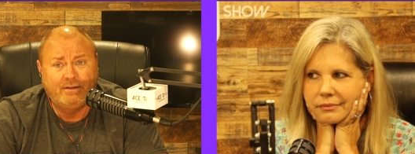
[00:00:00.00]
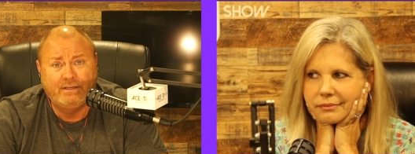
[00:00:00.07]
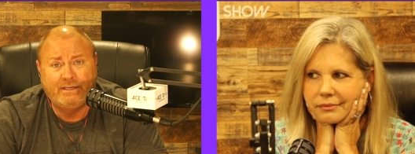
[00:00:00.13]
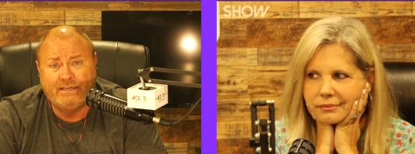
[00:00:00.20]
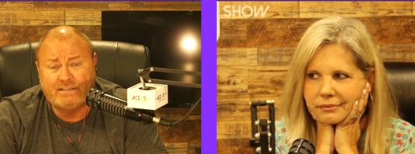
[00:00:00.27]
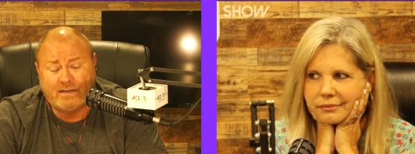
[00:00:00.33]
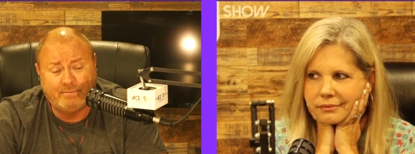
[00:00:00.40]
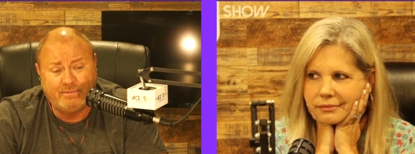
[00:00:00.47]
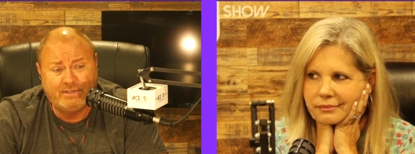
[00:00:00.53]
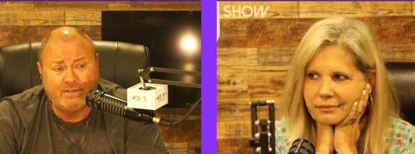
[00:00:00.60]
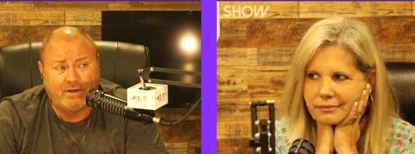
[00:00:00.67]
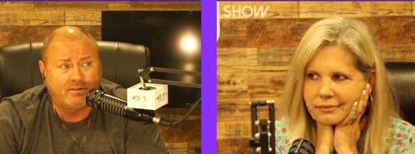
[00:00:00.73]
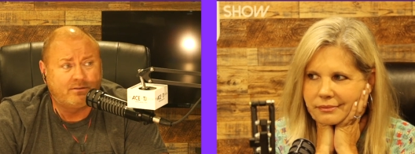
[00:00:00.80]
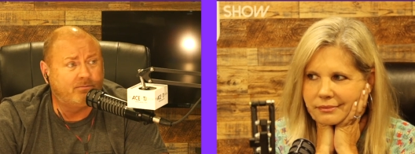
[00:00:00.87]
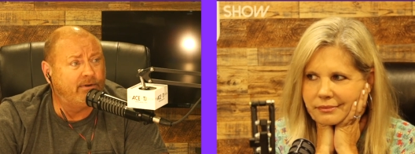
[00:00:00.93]
Speaker 1: Anytime he
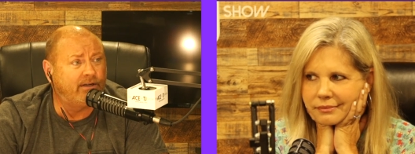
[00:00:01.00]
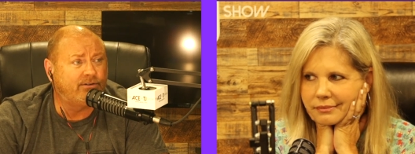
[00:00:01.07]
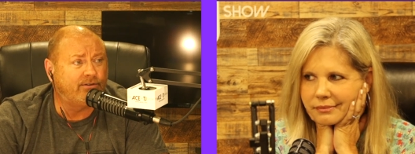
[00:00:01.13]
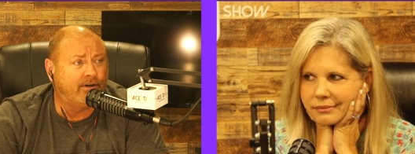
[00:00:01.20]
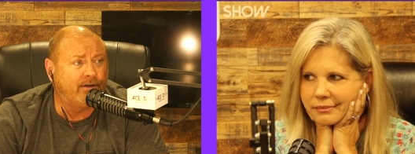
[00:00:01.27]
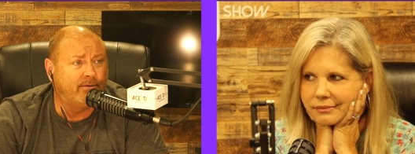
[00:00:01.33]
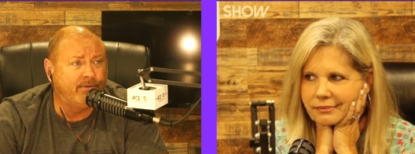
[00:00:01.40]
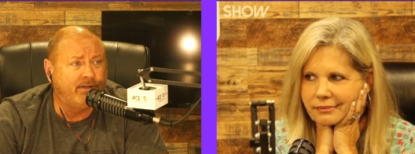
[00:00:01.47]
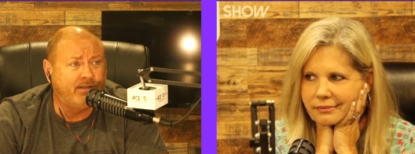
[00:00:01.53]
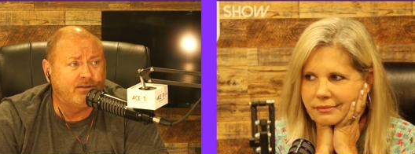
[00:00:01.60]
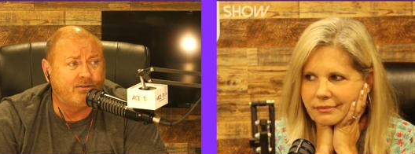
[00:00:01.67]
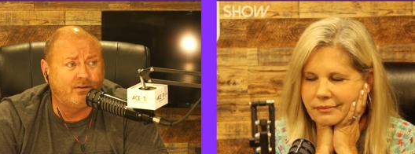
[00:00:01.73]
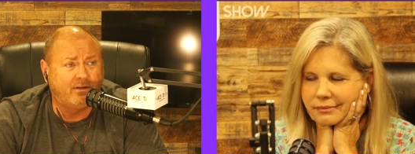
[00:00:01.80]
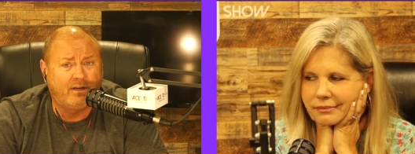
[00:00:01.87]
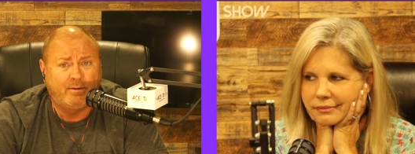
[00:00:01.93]
talks about trying to be a
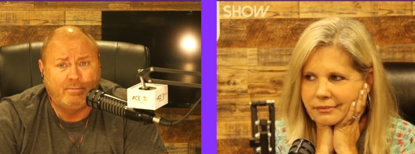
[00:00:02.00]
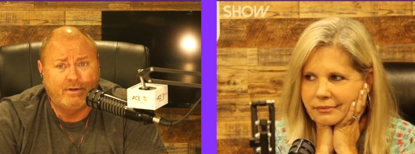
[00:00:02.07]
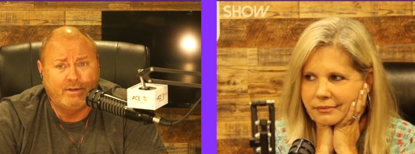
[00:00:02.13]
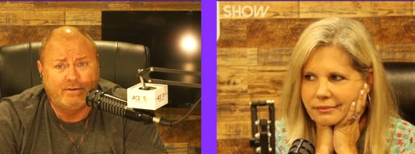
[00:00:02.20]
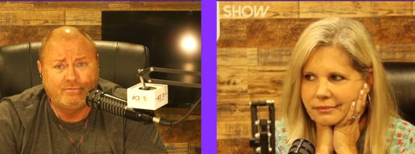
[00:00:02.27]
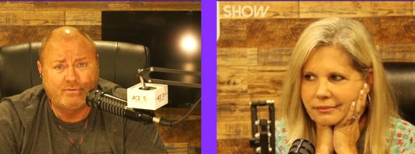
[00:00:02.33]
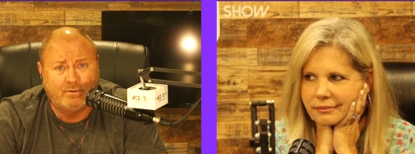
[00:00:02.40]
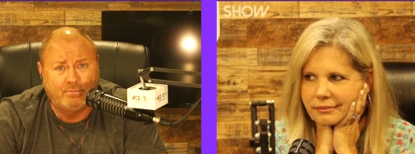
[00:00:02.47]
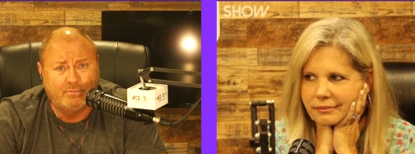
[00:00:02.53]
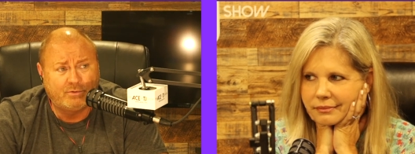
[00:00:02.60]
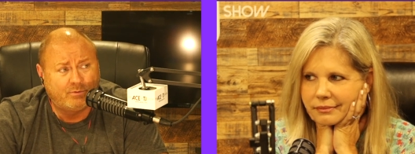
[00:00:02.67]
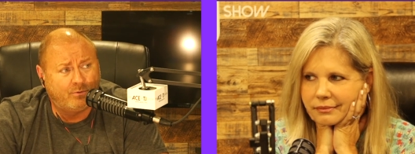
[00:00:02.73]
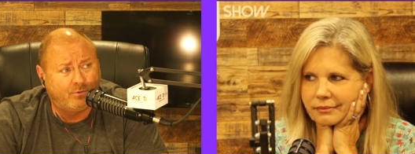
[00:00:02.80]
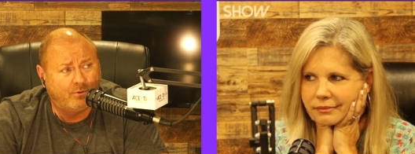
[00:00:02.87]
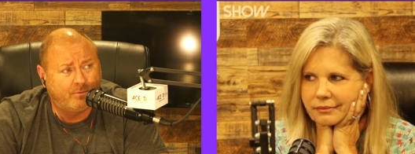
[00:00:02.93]
celebrity of some
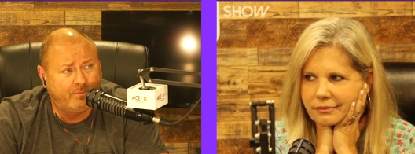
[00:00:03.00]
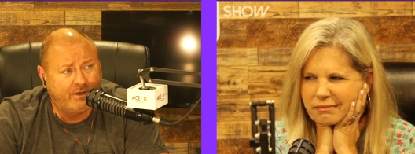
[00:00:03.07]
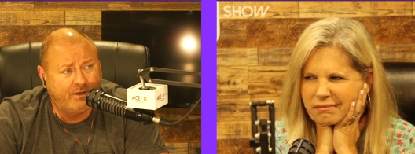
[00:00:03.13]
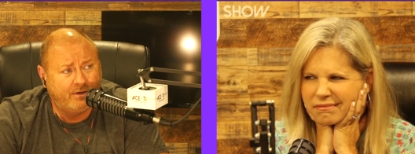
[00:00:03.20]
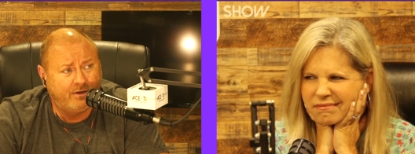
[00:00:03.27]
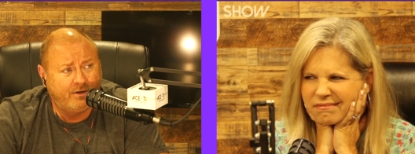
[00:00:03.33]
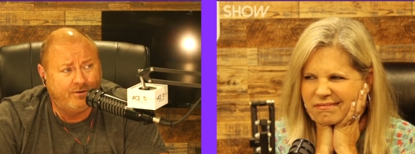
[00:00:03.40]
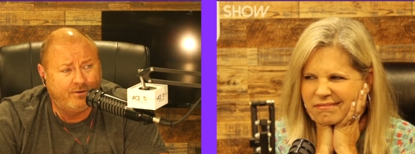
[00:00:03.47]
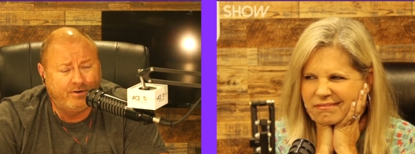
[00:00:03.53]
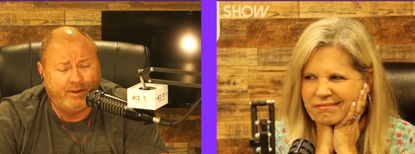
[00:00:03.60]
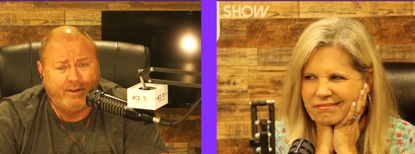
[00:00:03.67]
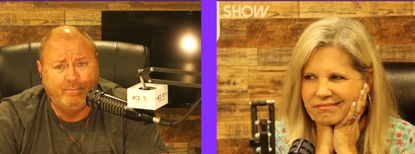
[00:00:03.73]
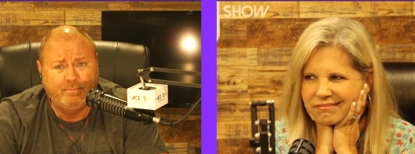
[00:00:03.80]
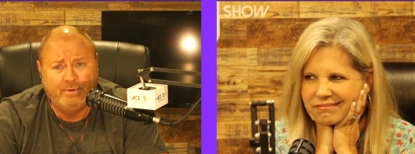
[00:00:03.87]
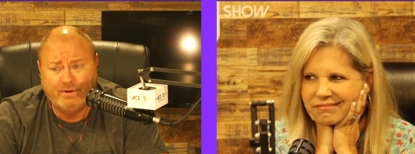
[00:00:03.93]
sort or be in
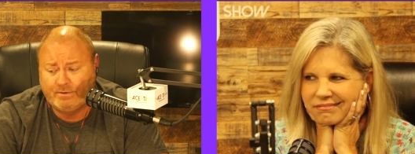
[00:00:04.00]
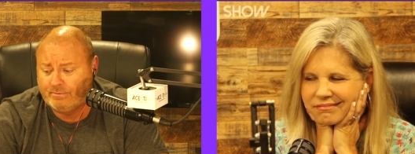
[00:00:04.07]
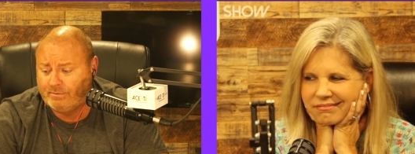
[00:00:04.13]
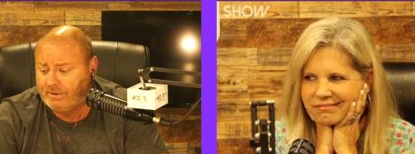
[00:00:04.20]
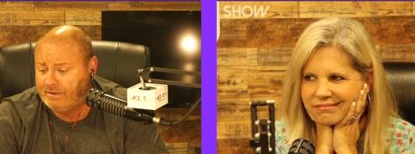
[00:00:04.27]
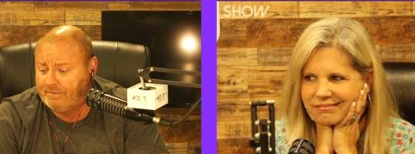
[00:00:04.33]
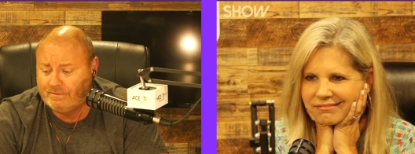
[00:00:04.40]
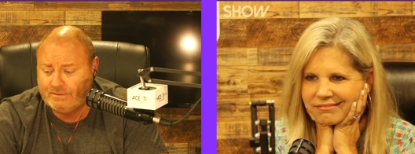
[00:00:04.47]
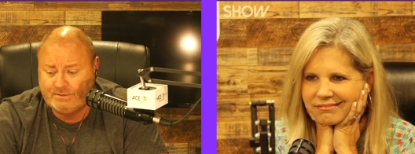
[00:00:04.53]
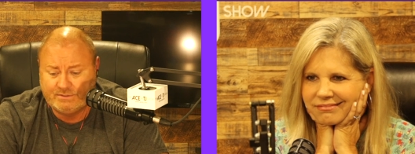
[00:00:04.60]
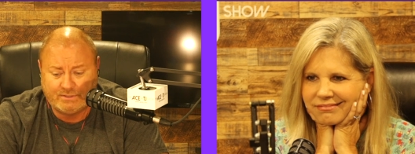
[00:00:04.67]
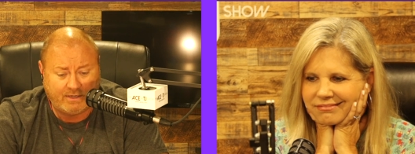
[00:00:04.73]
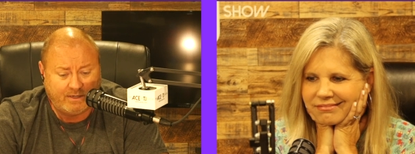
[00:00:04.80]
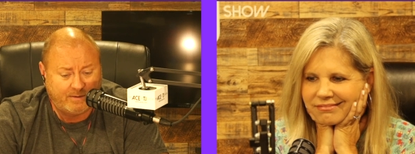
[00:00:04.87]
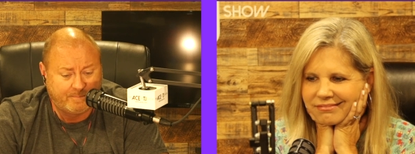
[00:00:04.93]
entertainment or whatever, you
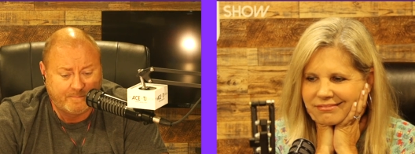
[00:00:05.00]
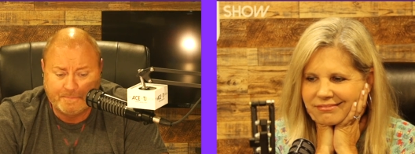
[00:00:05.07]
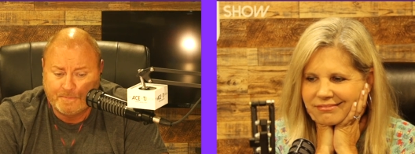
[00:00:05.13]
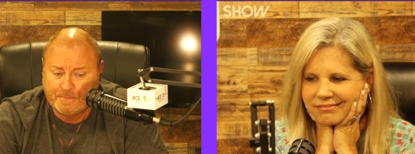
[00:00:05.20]
say,